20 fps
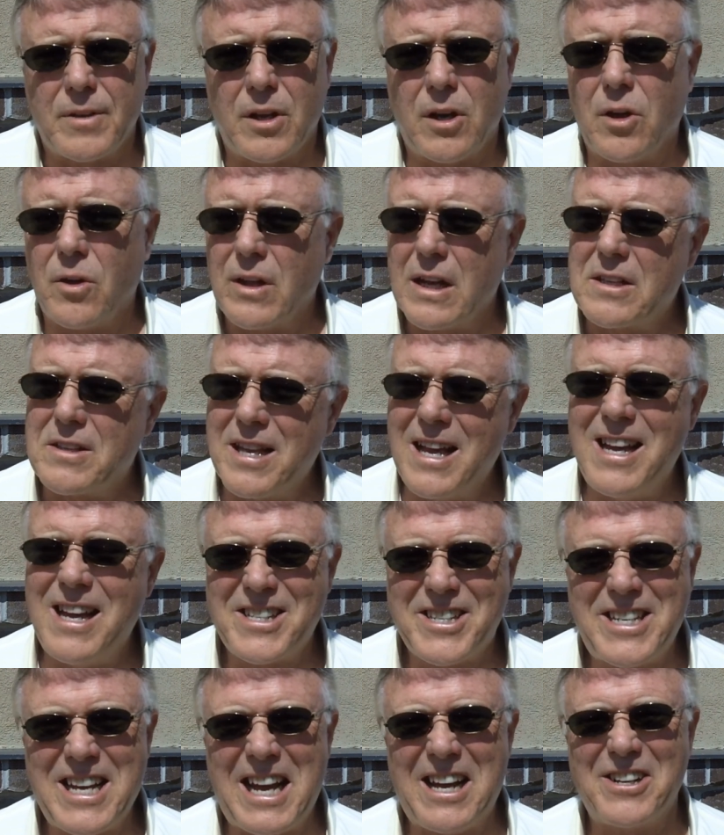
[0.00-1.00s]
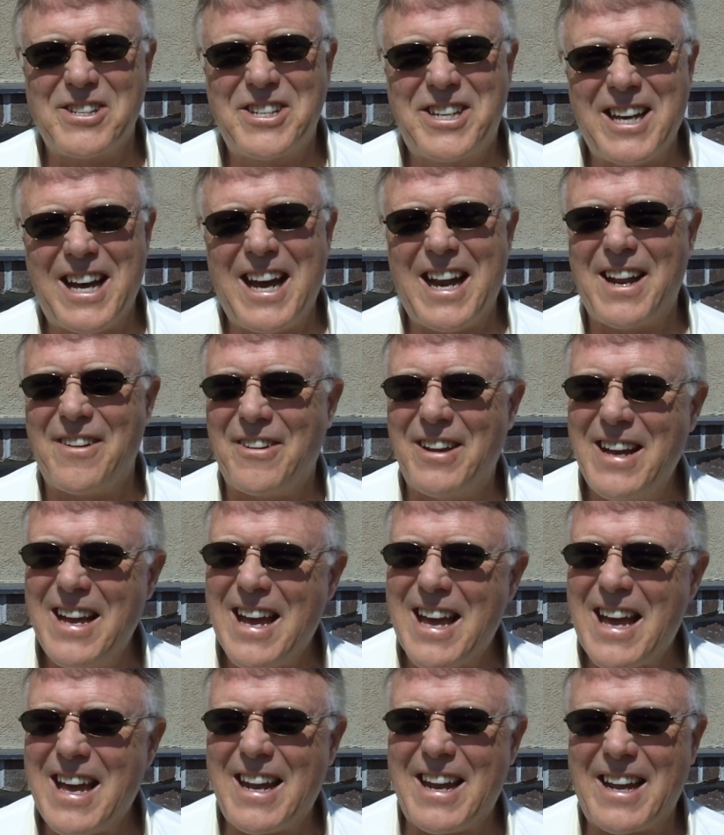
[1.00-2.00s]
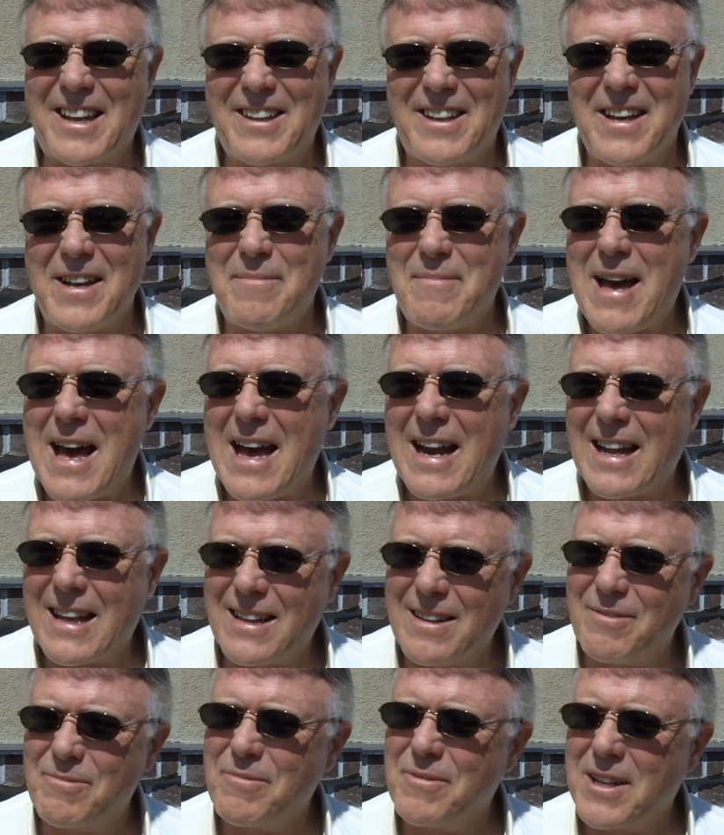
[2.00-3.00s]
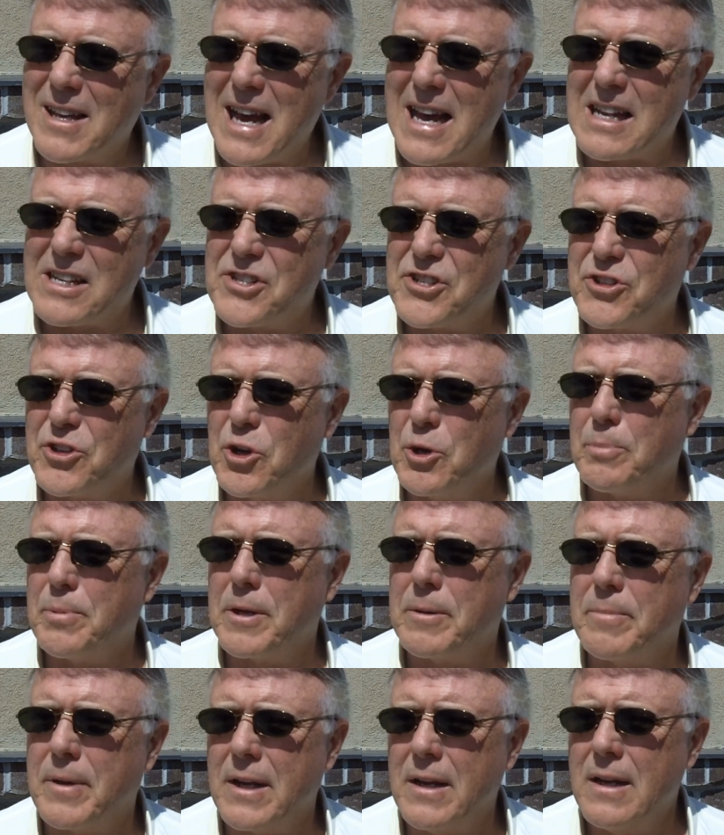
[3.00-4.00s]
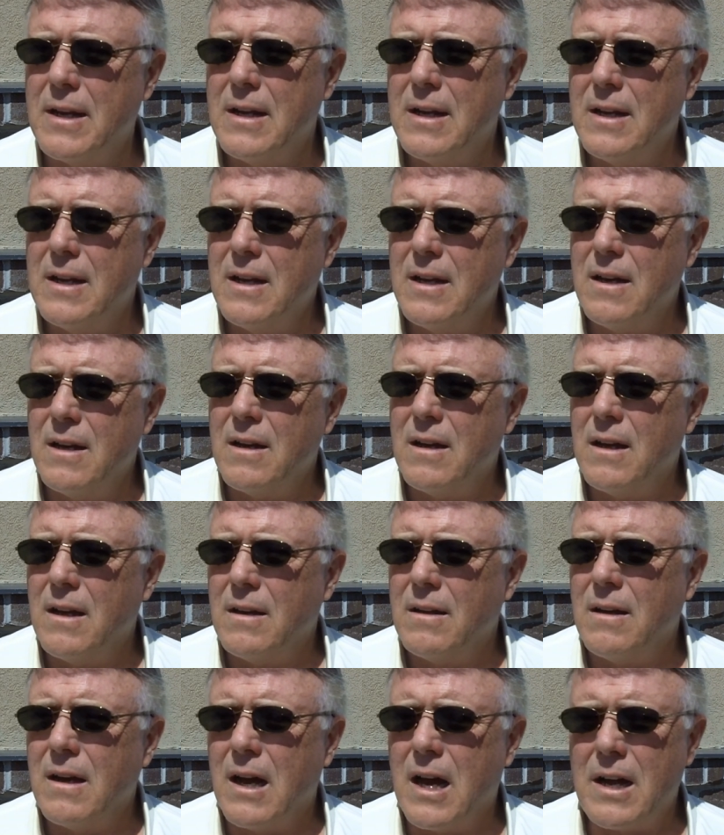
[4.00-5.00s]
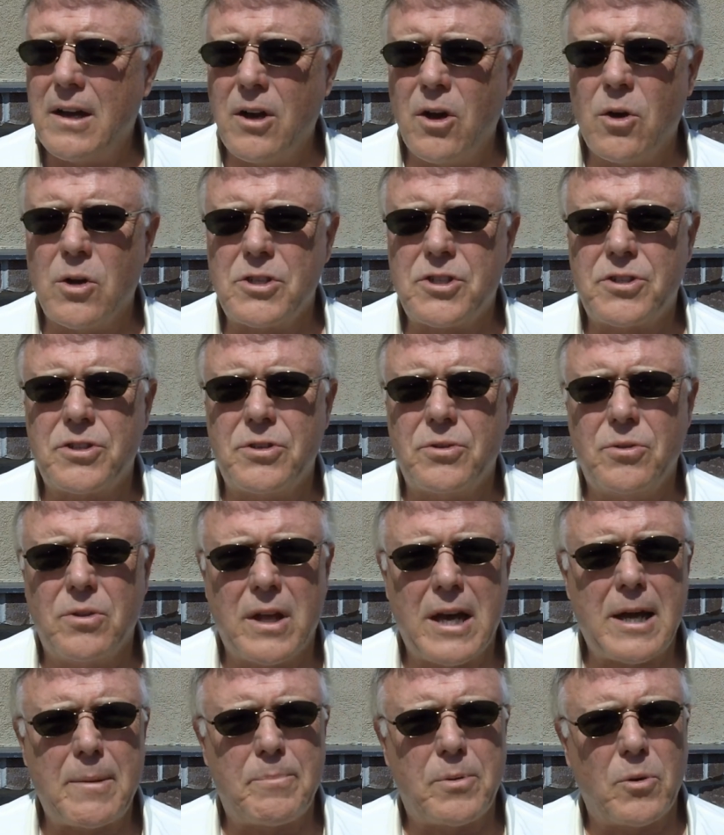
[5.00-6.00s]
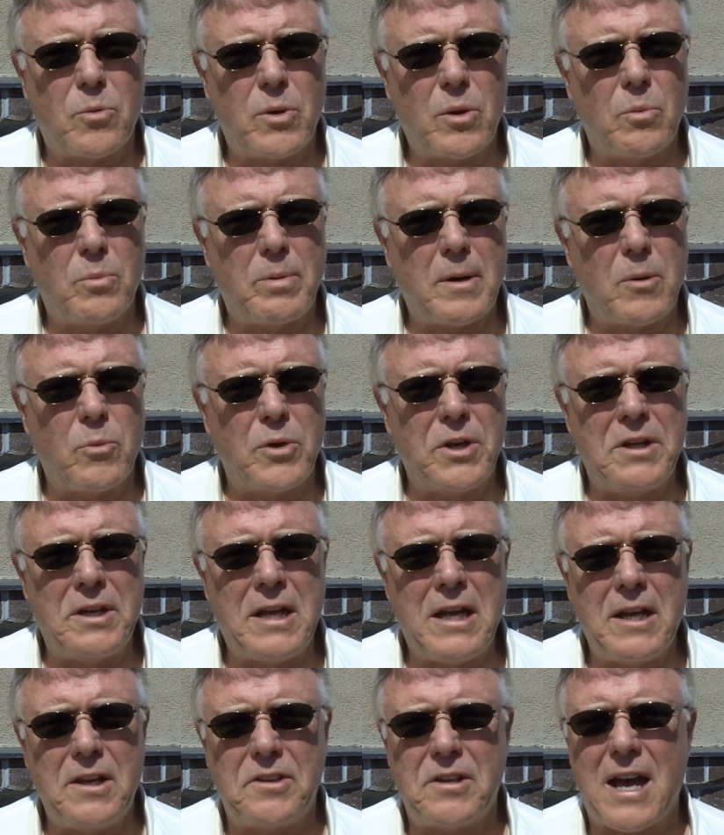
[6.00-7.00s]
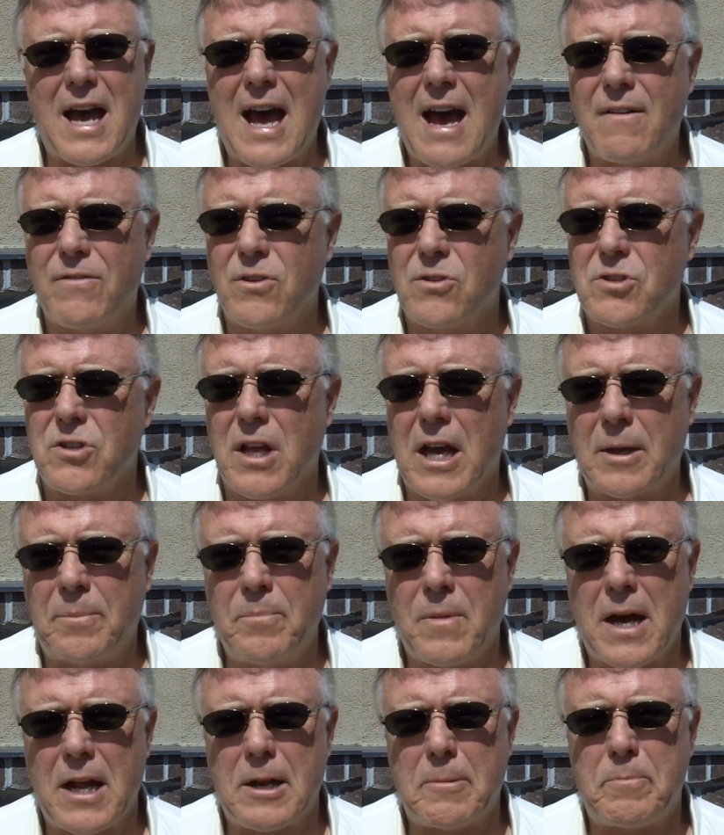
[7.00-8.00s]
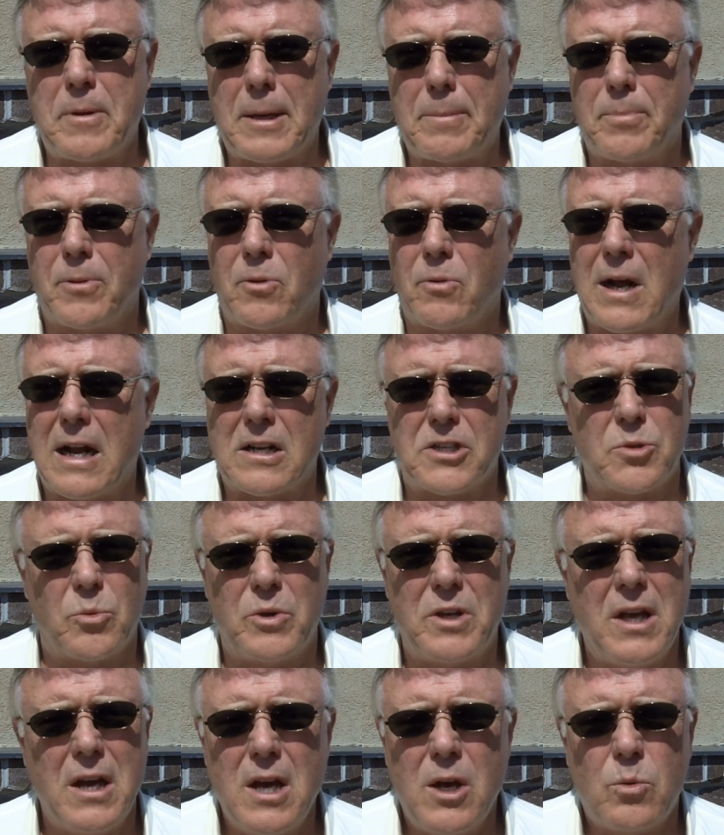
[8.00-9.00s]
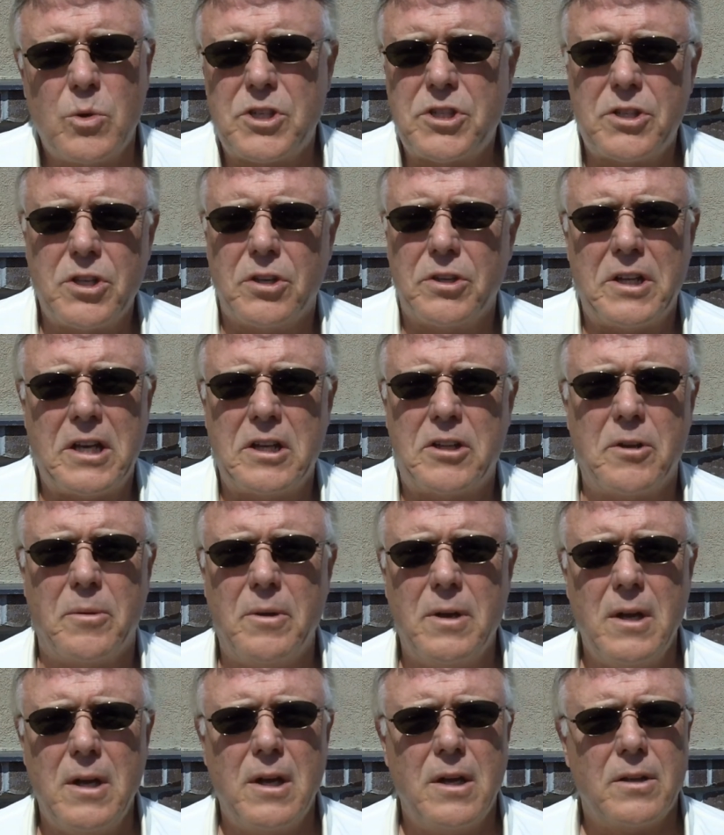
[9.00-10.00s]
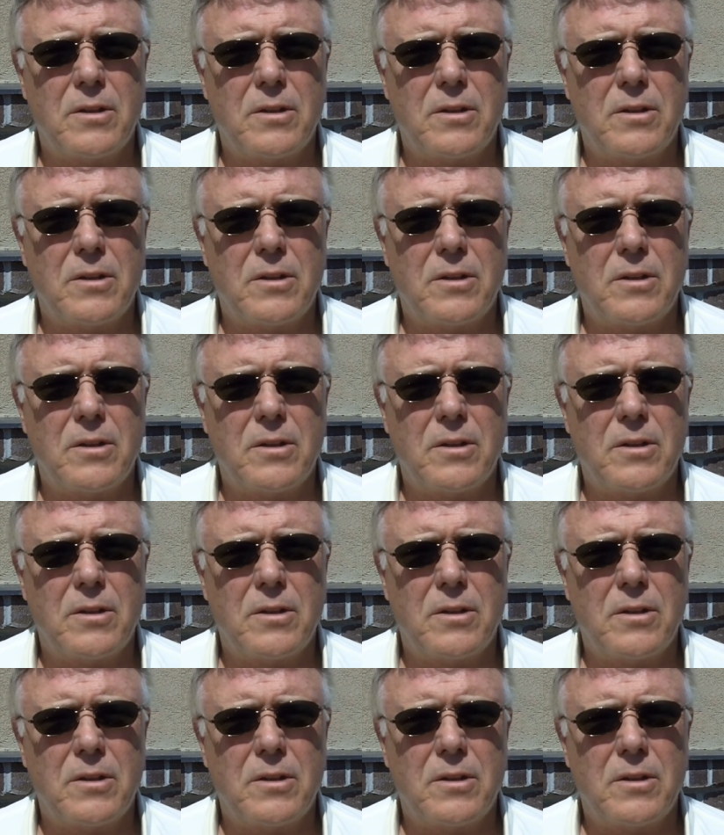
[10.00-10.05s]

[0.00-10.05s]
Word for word: You know, that, that sounds kind of anticlimactic and kind of stupid, but I know it's too late, but we but we need to have those like-minded people around us, and we, we still need to